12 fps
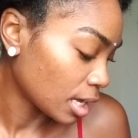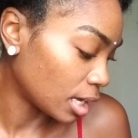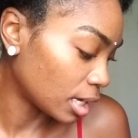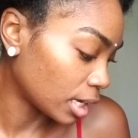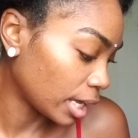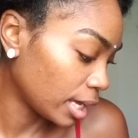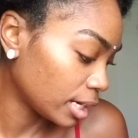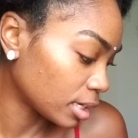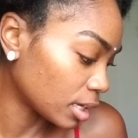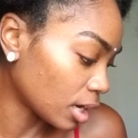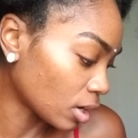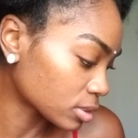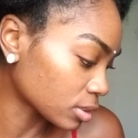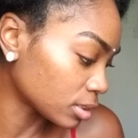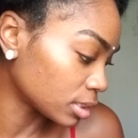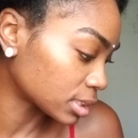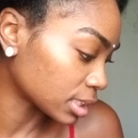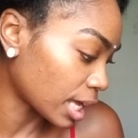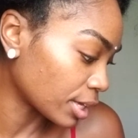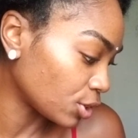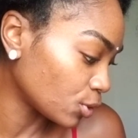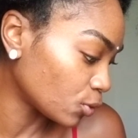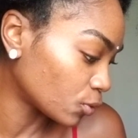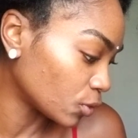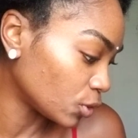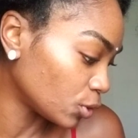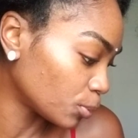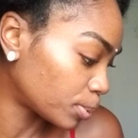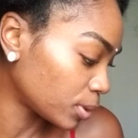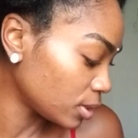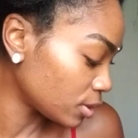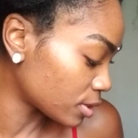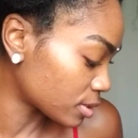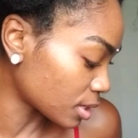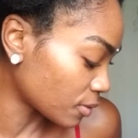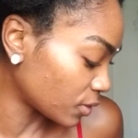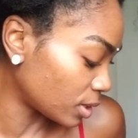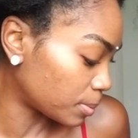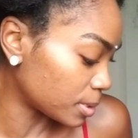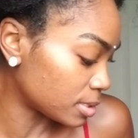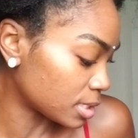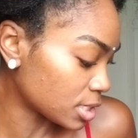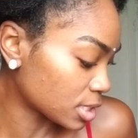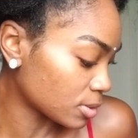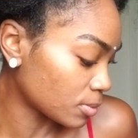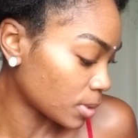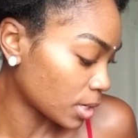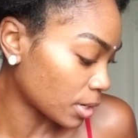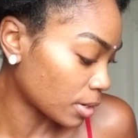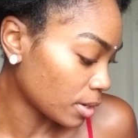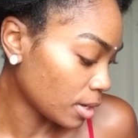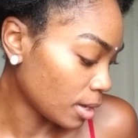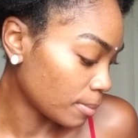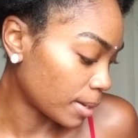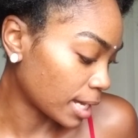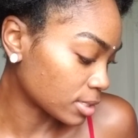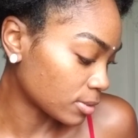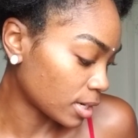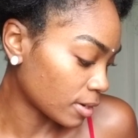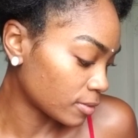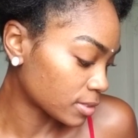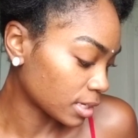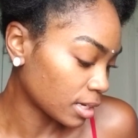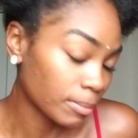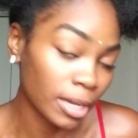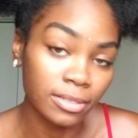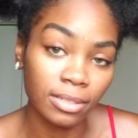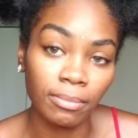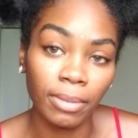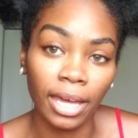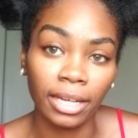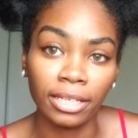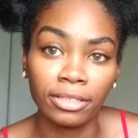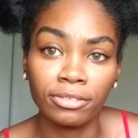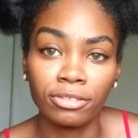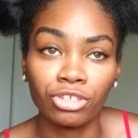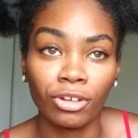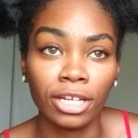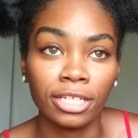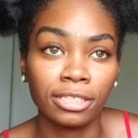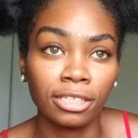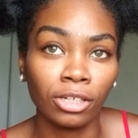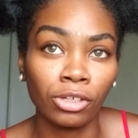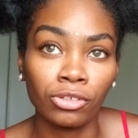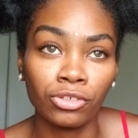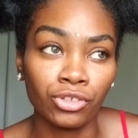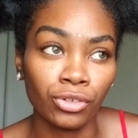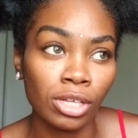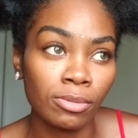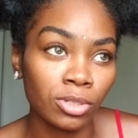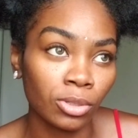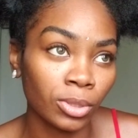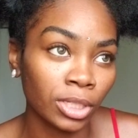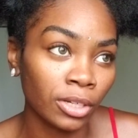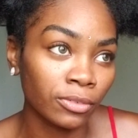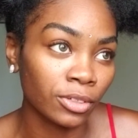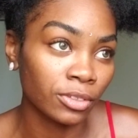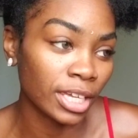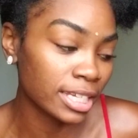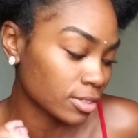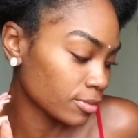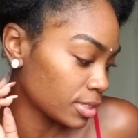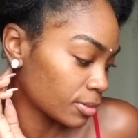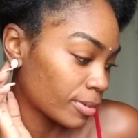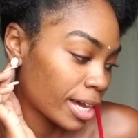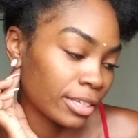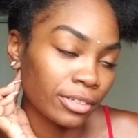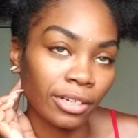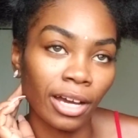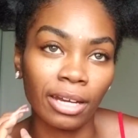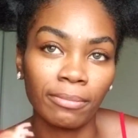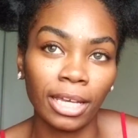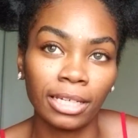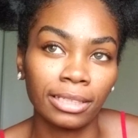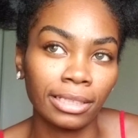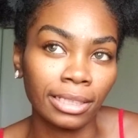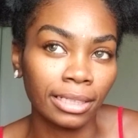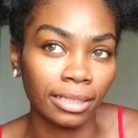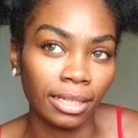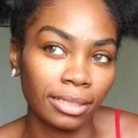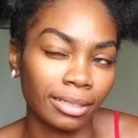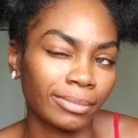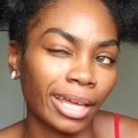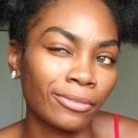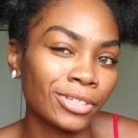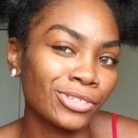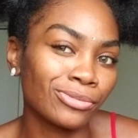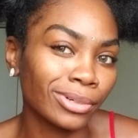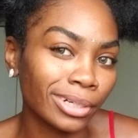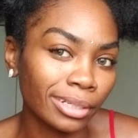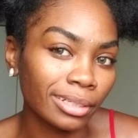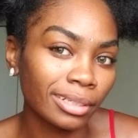And it also looks like you putting yourself in a position where, back to what I was saying about somebody trying to sell you dreams or whatever, that's the reason why you're automatically looking at them like, what you want?